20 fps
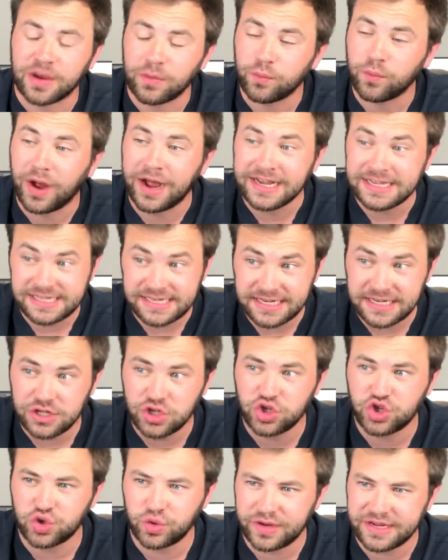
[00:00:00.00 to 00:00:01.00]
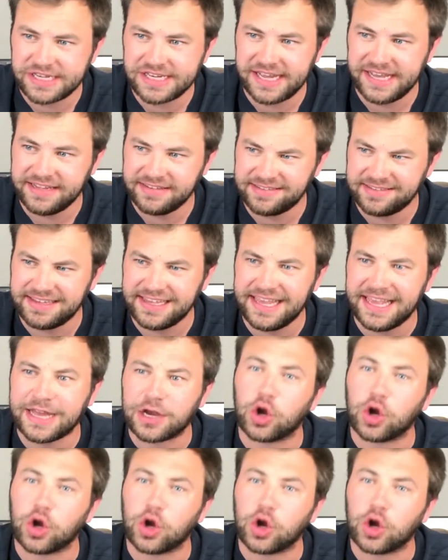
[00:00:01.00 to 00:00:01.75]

I, I did enjoy Taystee.